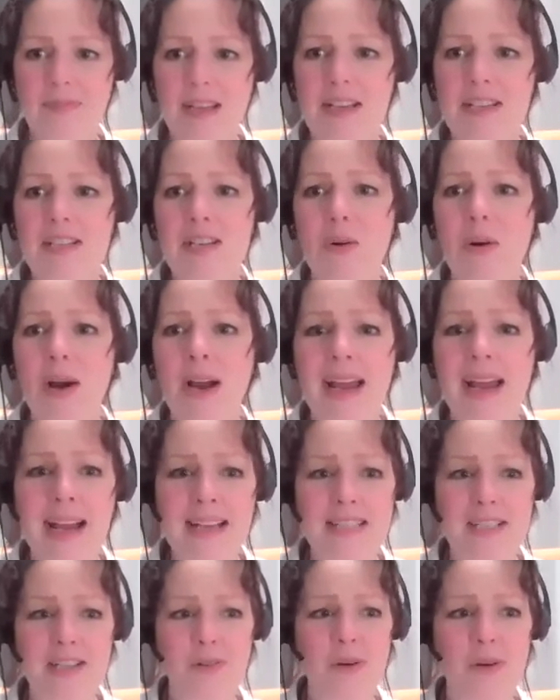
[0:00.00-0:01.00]
So I
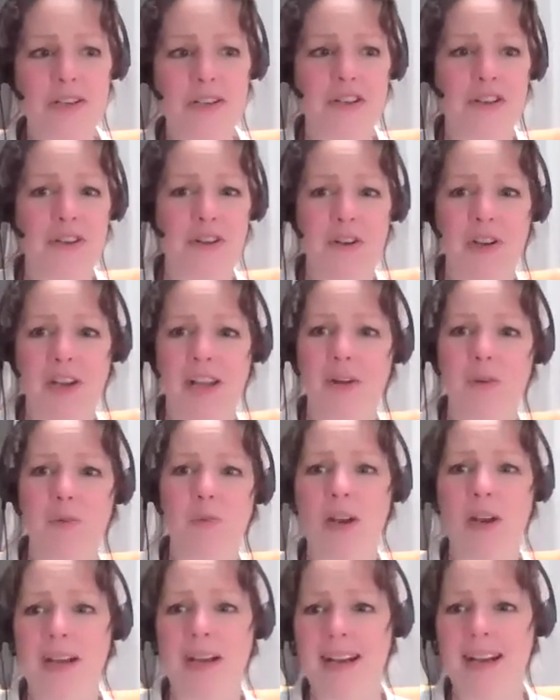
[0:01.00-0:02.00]
asked a question earlier, like,
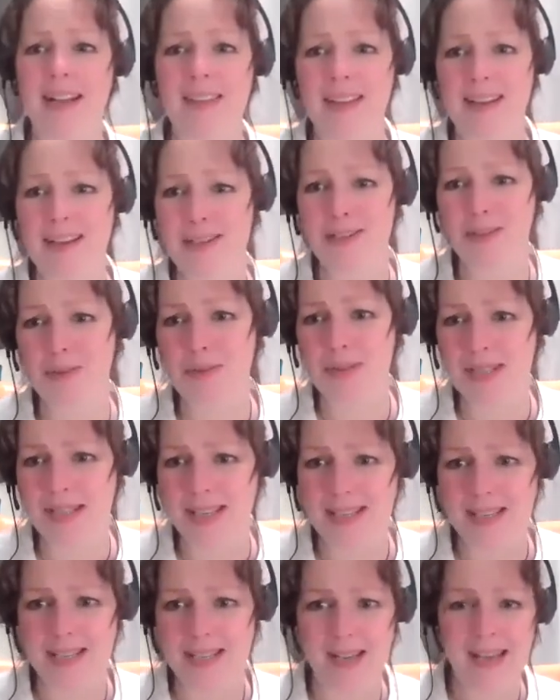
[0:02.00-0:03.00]
what kind of things do you see?
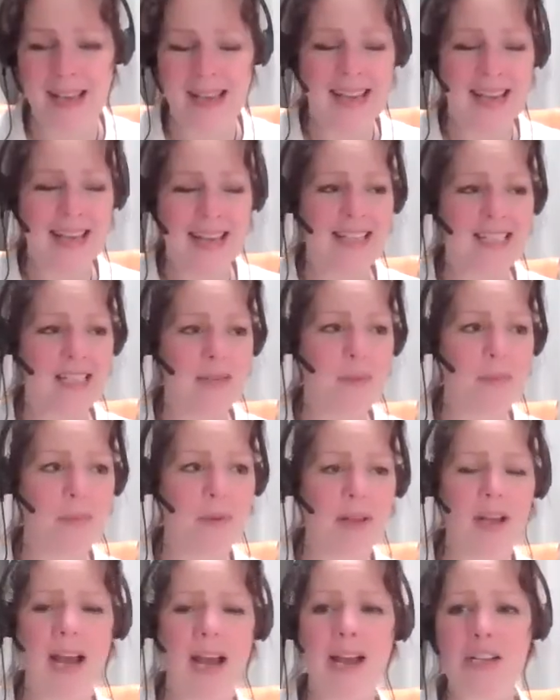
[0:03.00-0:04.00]
And some people are
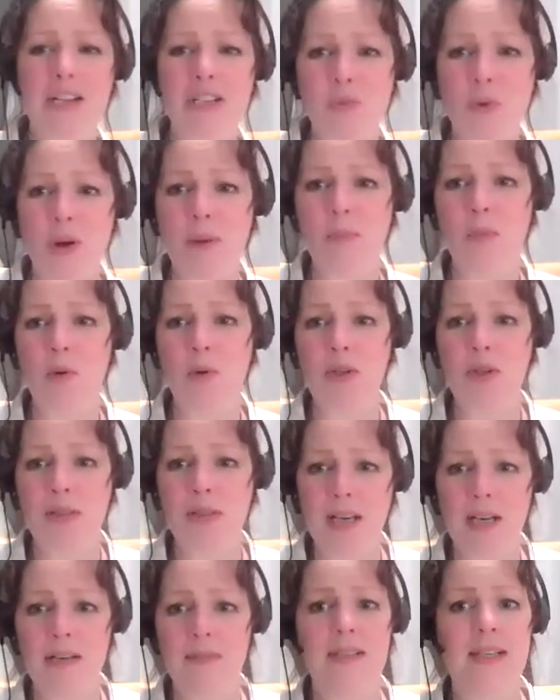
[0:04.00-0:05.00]
like, I just want more
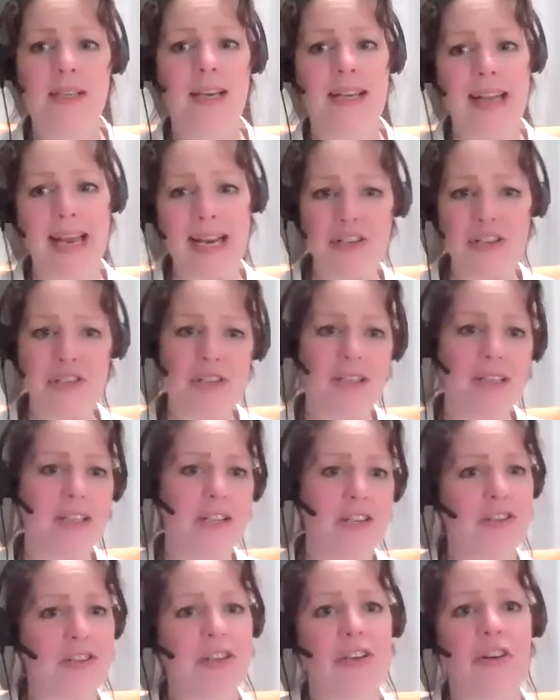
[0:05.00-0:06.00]
love and connection
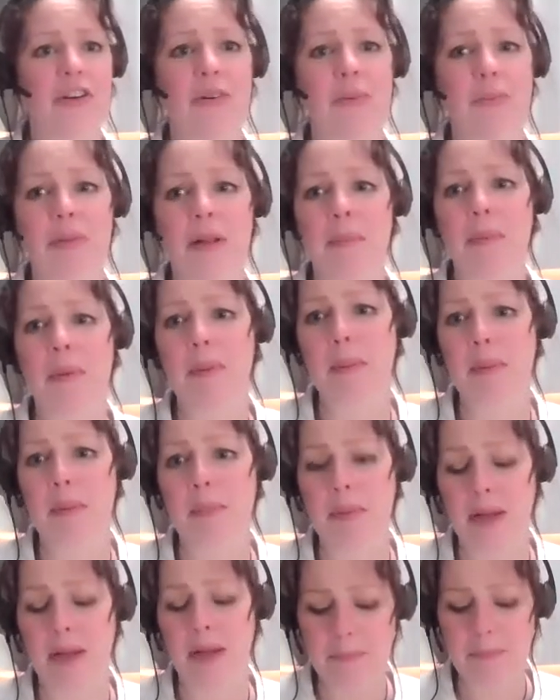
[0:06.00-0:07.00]
this year and blah, blah, blah, blah,
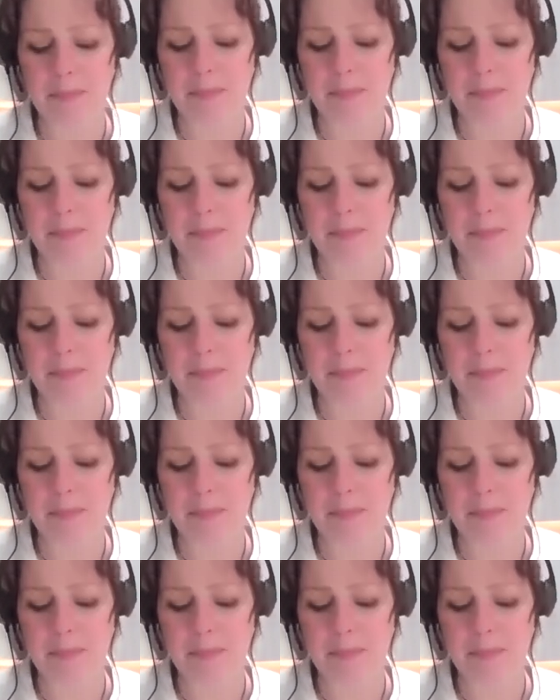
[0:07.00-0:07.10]
blah.